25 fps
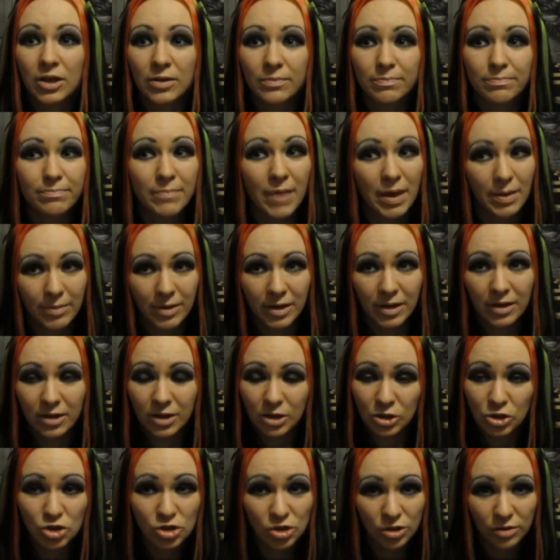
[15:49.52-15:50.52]
maybe
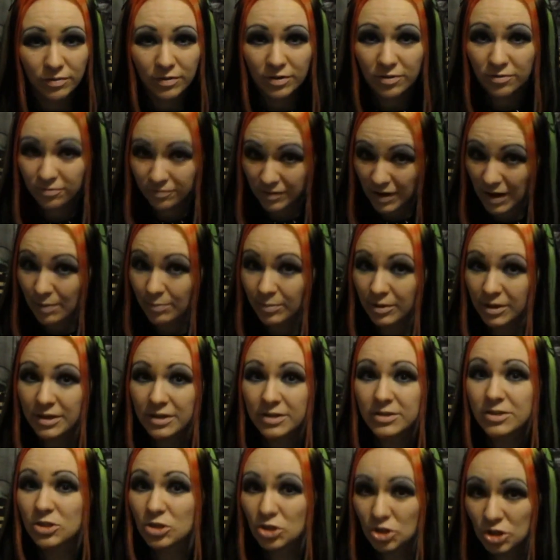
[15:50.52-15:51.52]
conservative
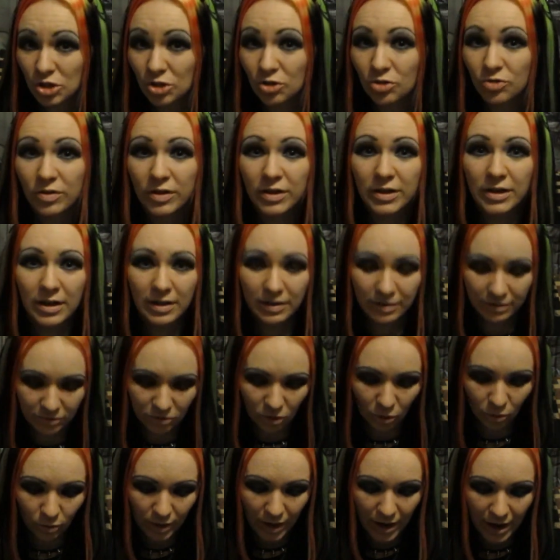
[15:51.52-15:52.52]
families and children and
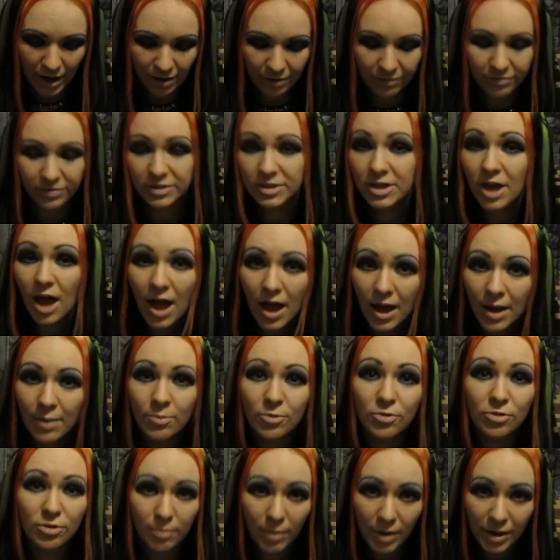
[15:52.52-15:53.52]
don't have the time
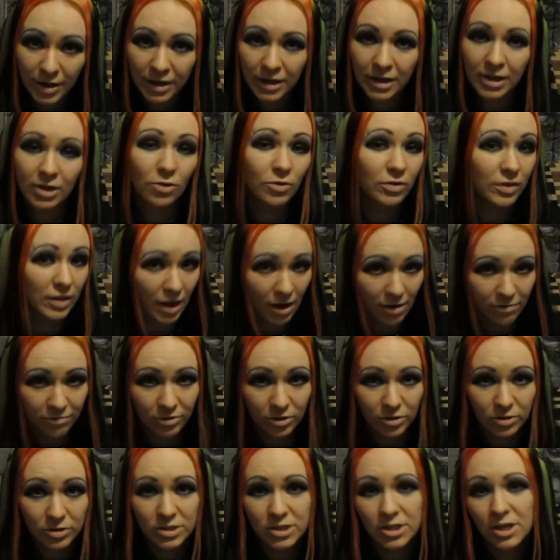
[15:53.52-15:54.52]
or the money or the
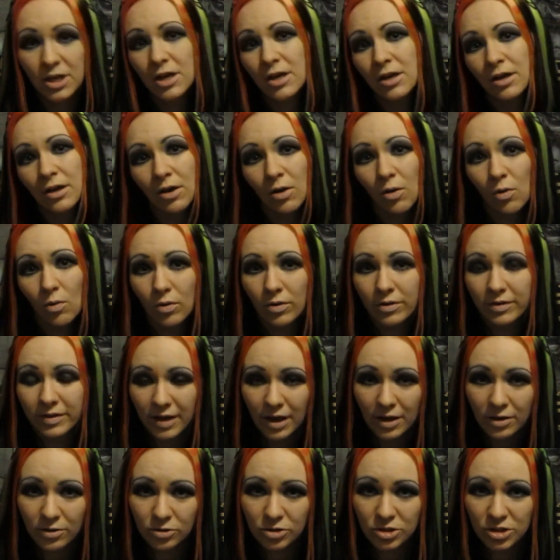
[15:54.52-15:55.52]
effort or the
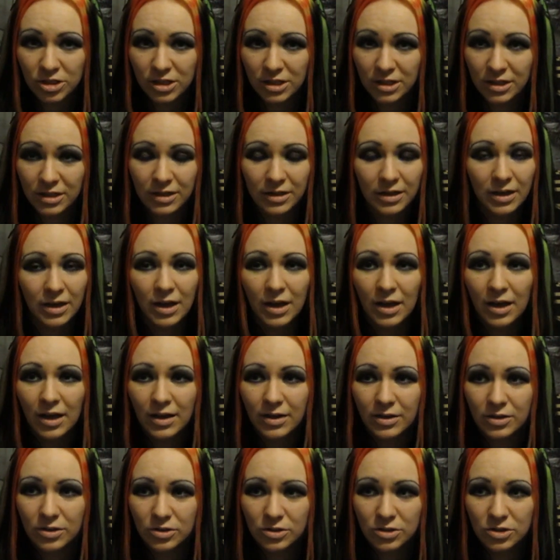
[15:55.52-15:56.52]
energy
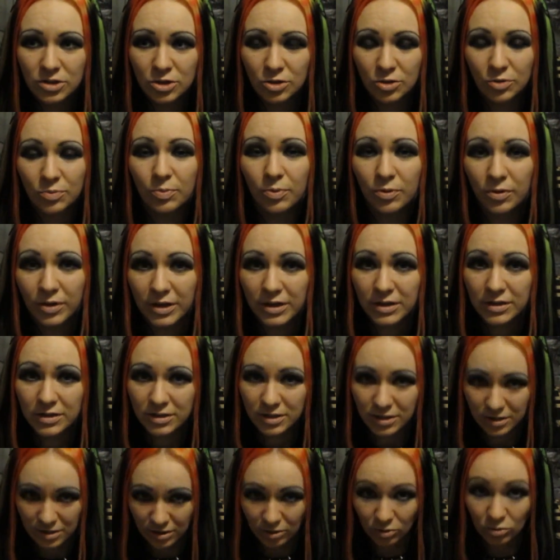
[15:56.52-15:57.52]
to put
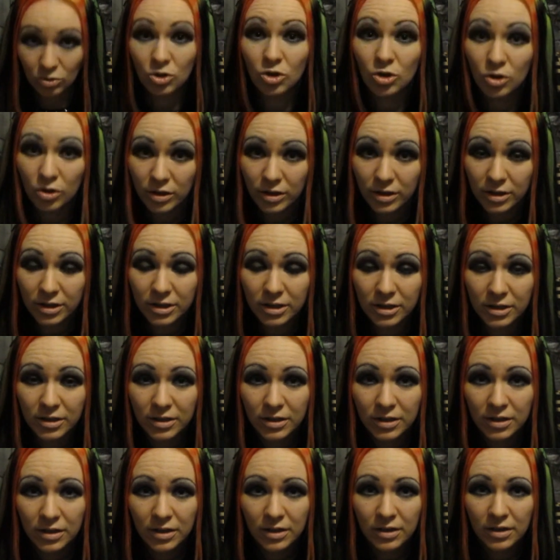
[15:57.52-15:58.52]
into their look,
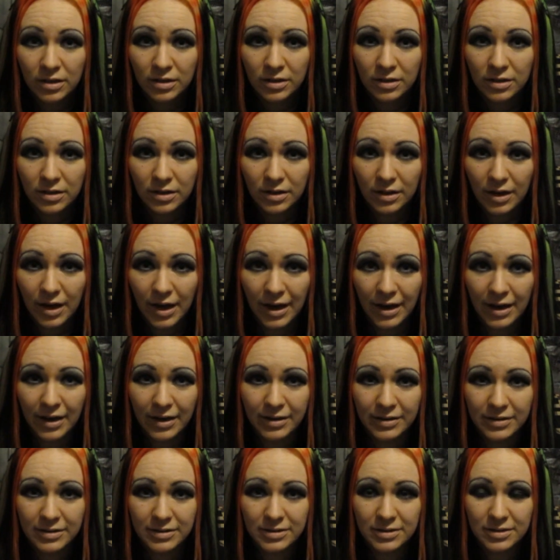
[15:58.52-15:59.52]

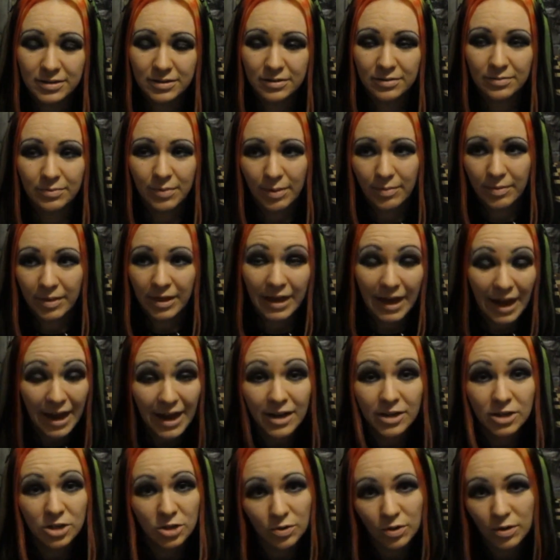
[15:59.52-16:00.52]
and maybe they
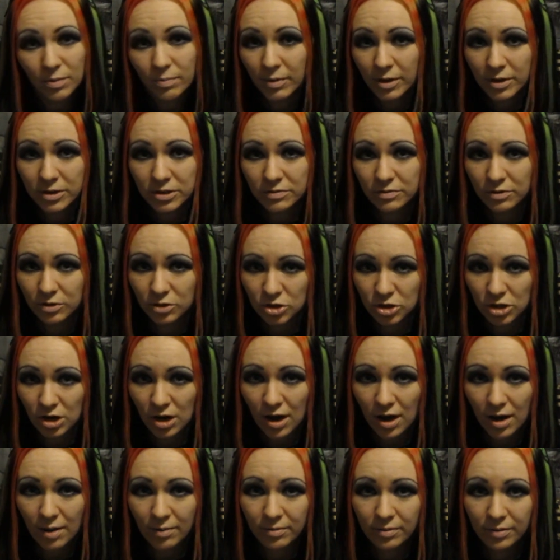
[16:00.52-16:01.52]
can't do it because of their
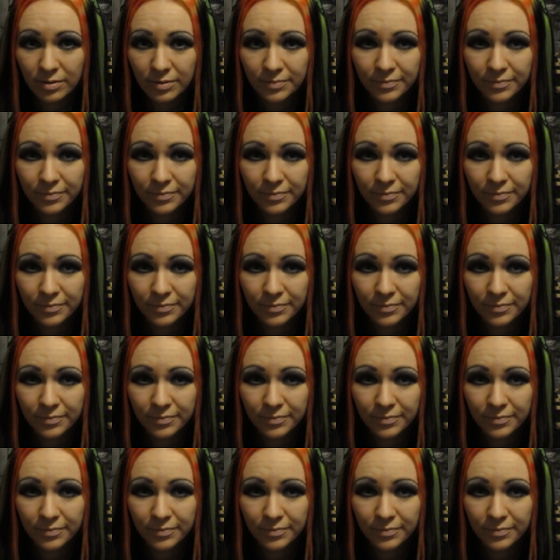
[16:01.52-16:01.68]
job,